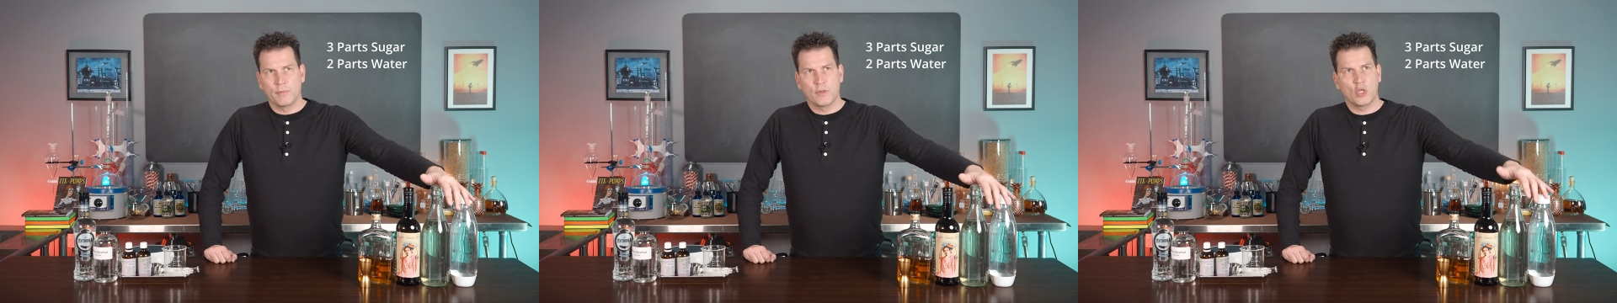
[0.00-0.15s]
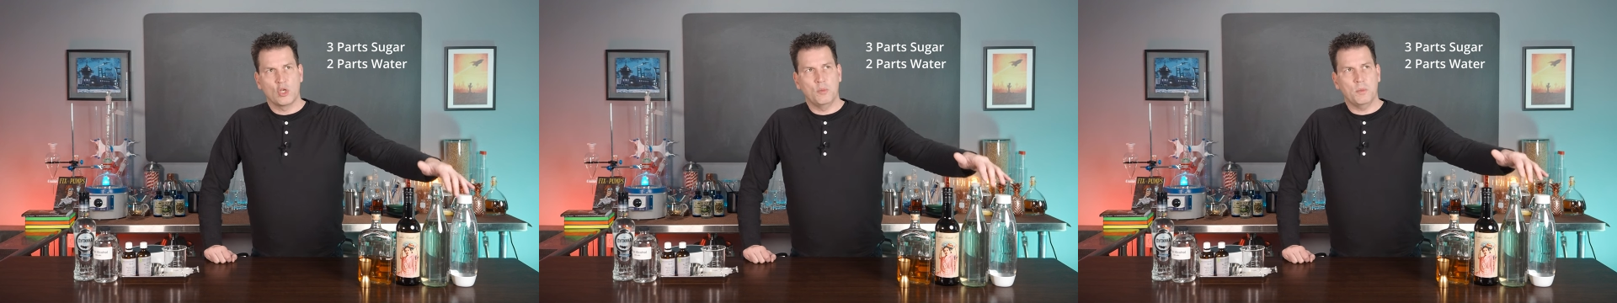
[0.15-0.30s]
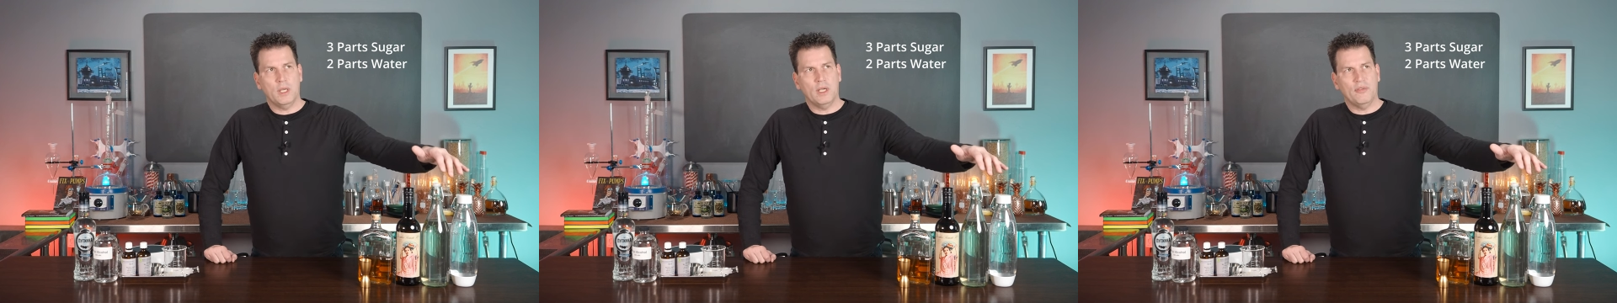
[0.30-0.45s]

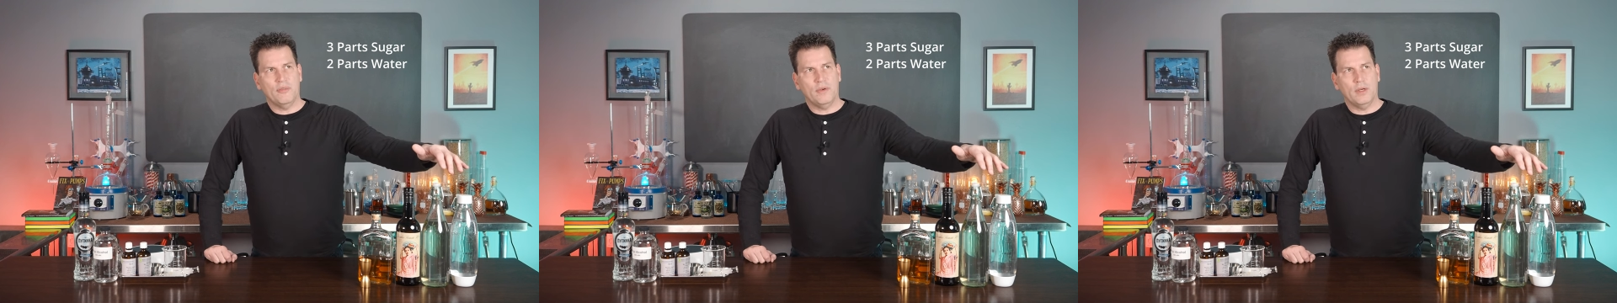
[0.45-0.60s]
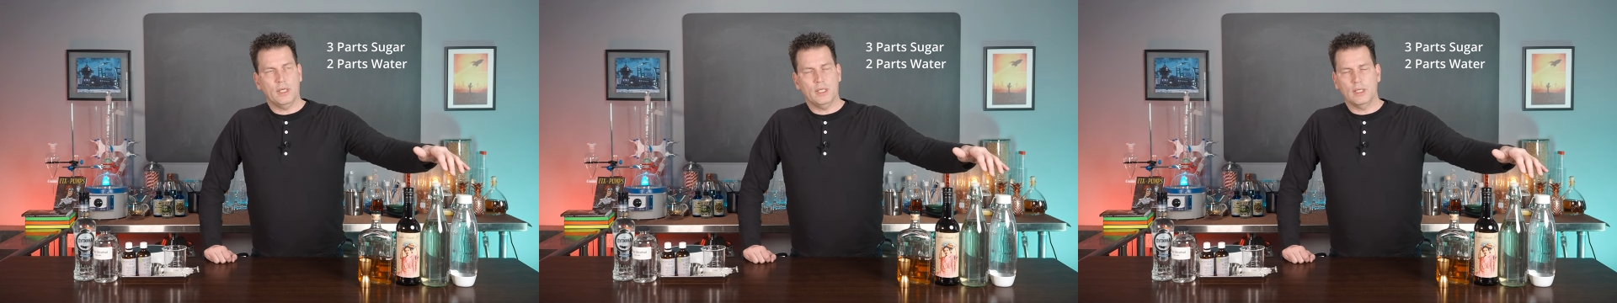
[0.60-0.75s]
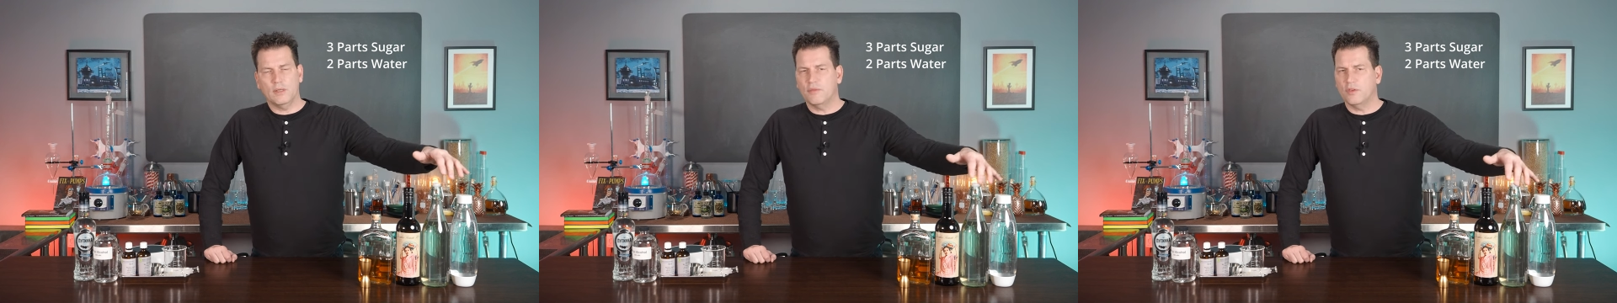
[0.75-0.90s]
You may
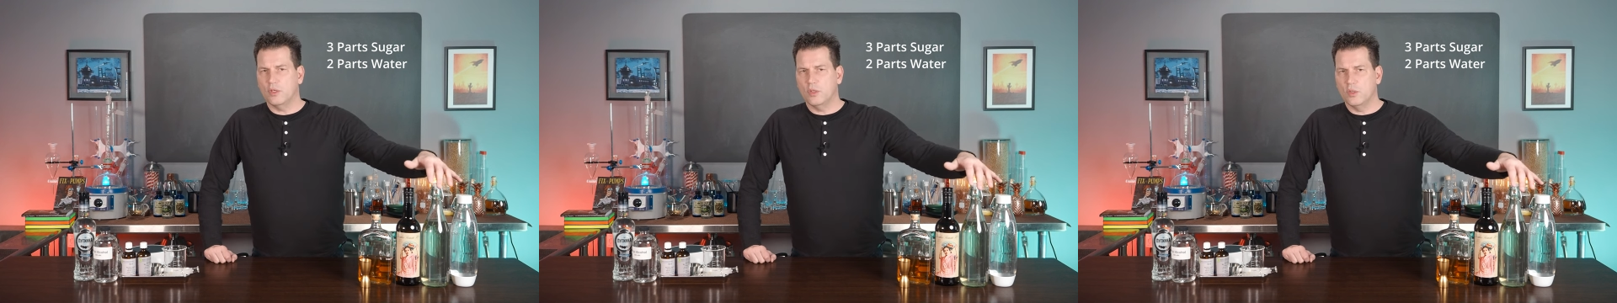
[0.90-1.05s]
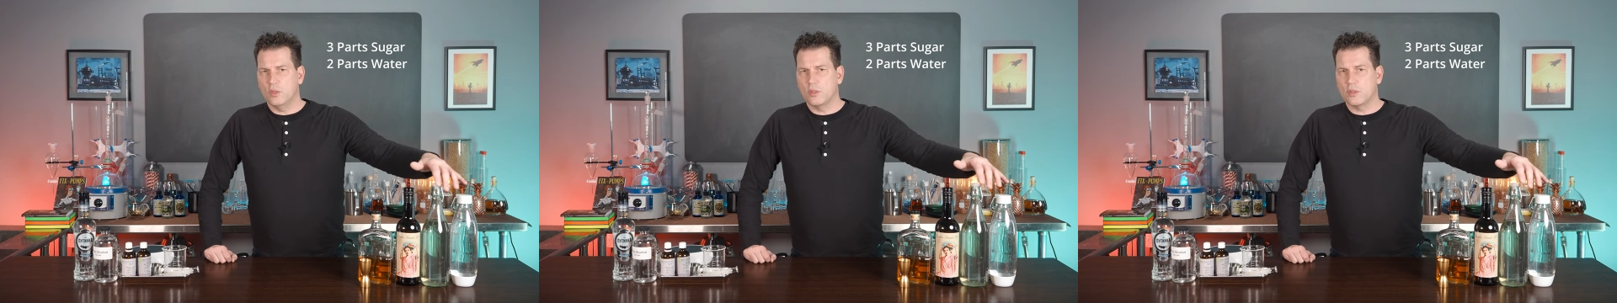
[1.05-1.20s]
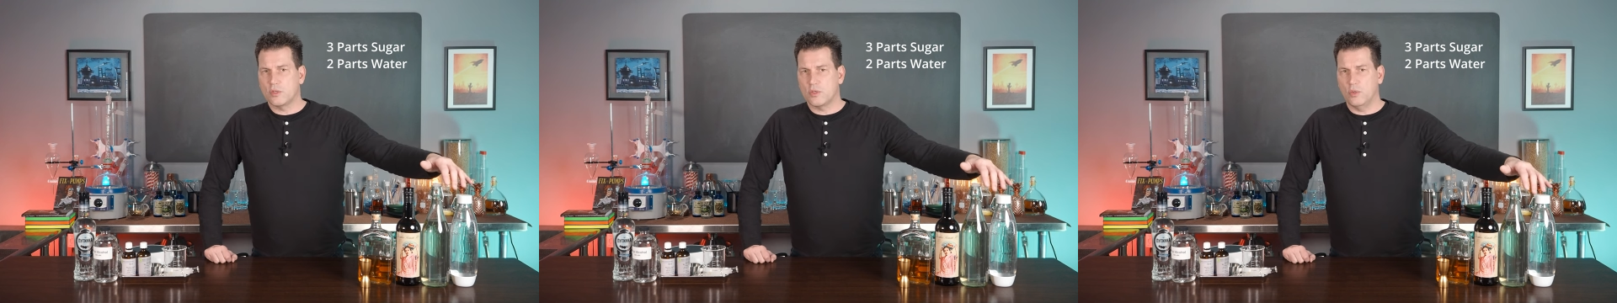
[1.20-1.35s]
find if you
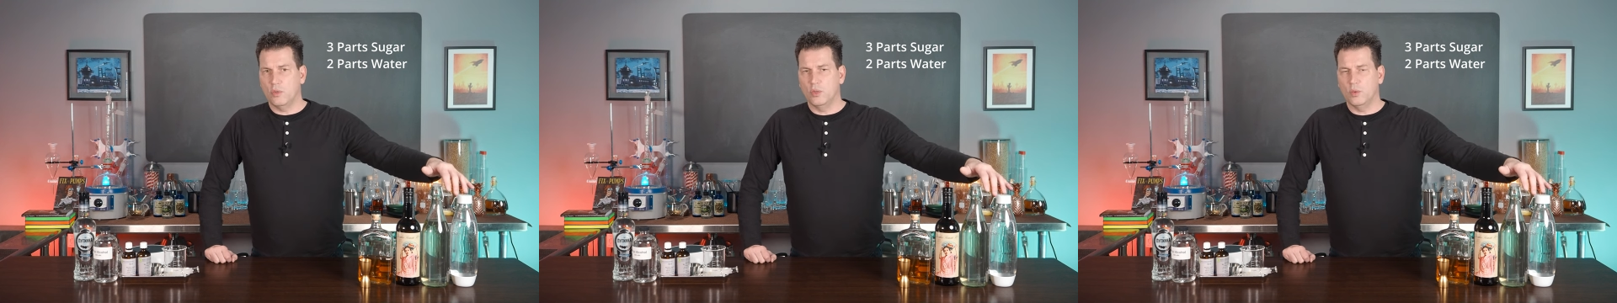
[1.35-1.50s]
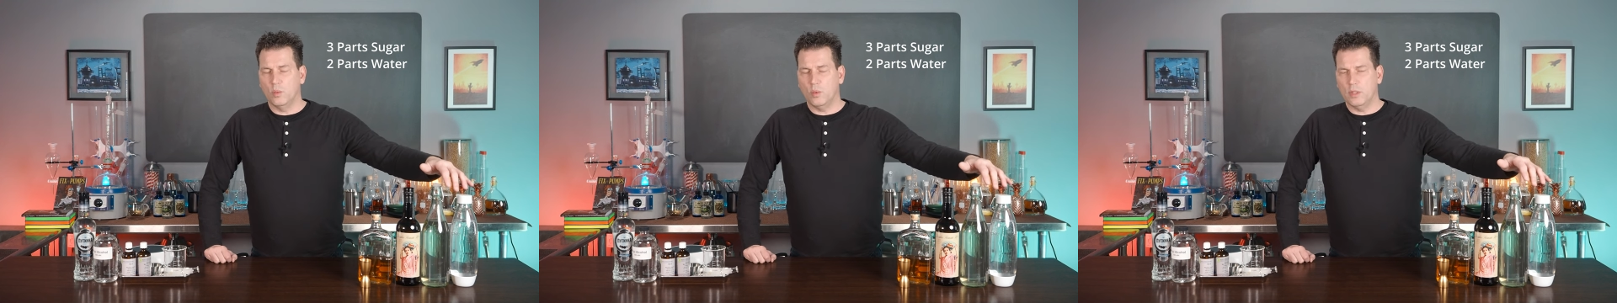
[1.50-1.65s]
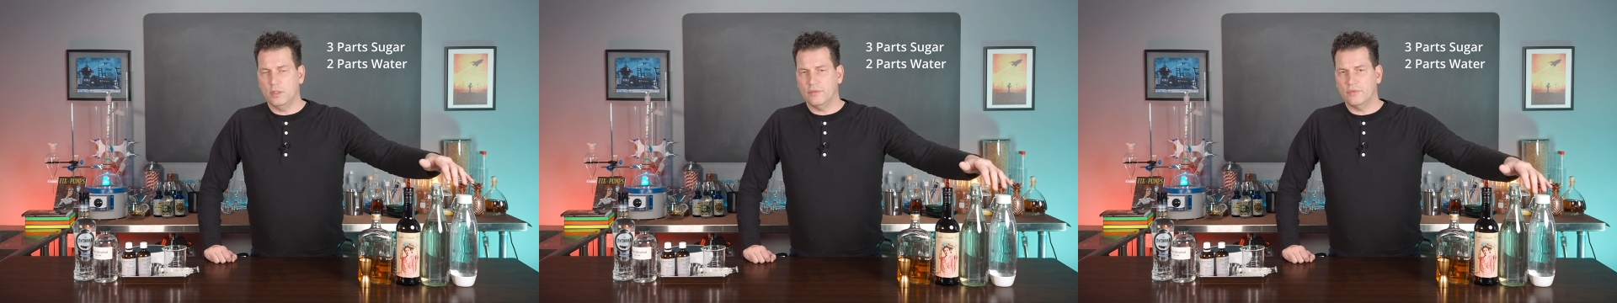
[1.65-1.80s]
use two to
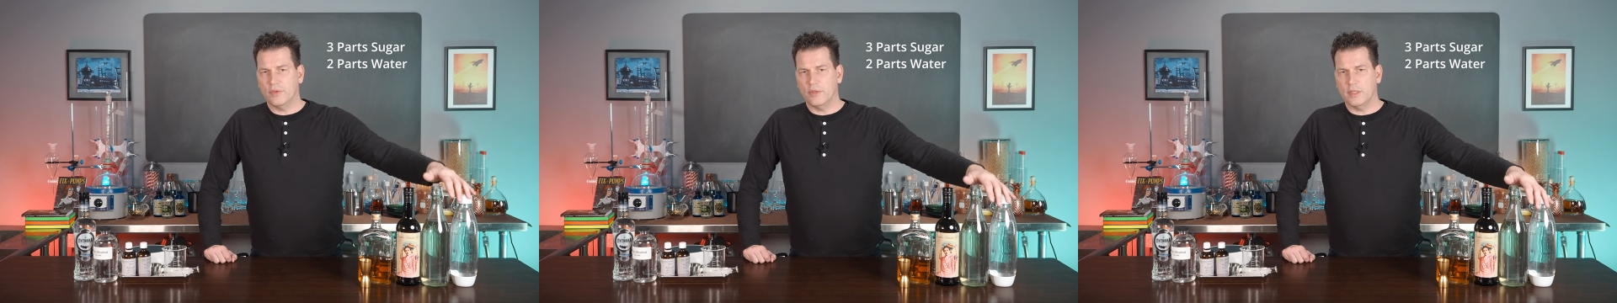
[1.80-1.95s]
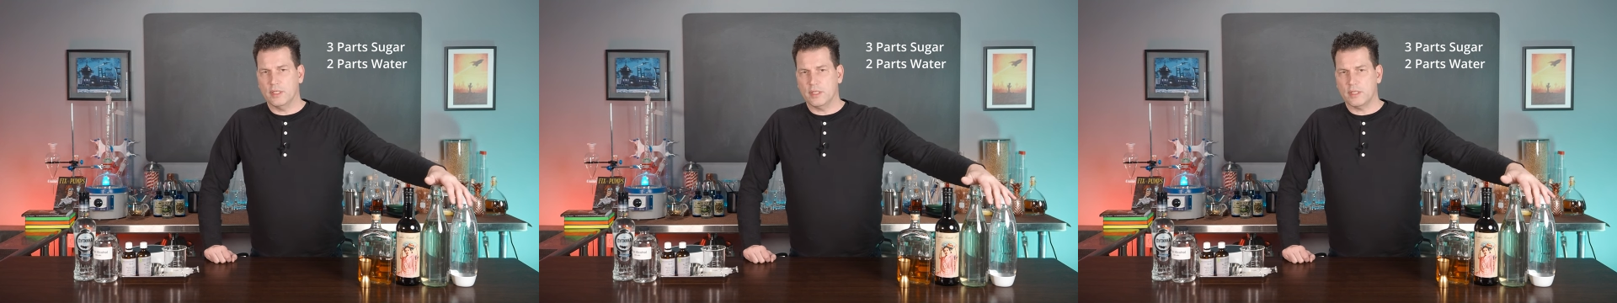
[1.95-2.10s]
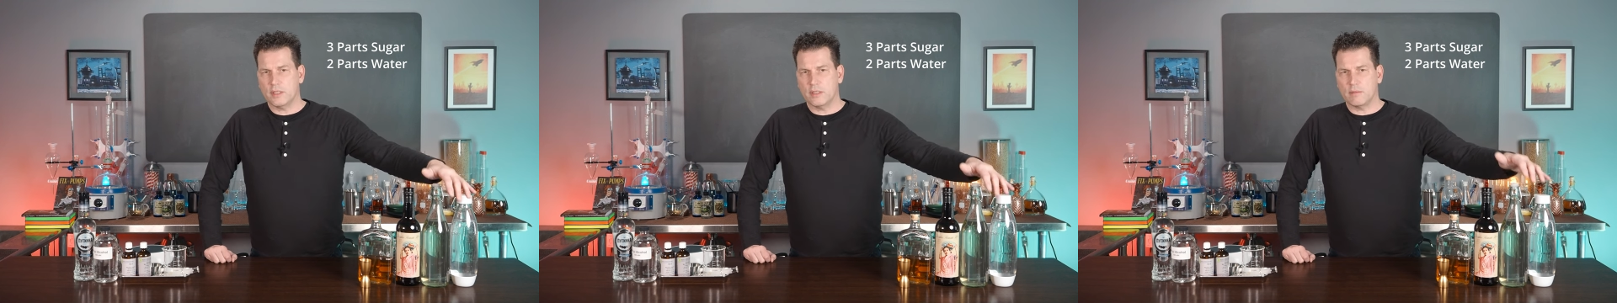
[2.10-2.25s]
one for
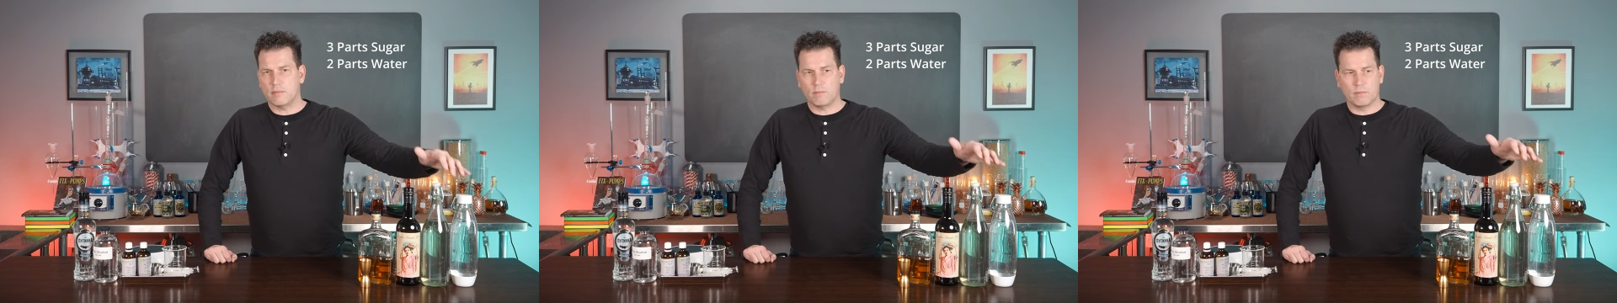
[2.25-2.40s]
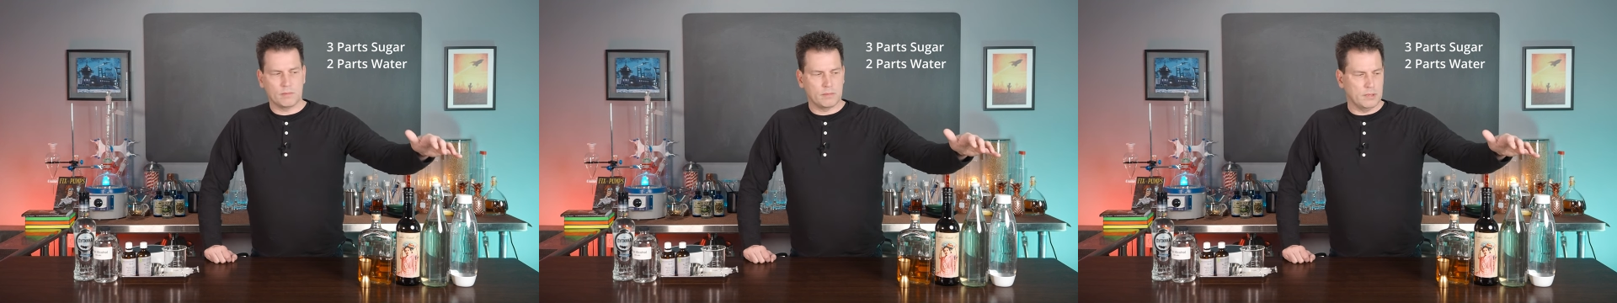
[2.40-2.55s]
this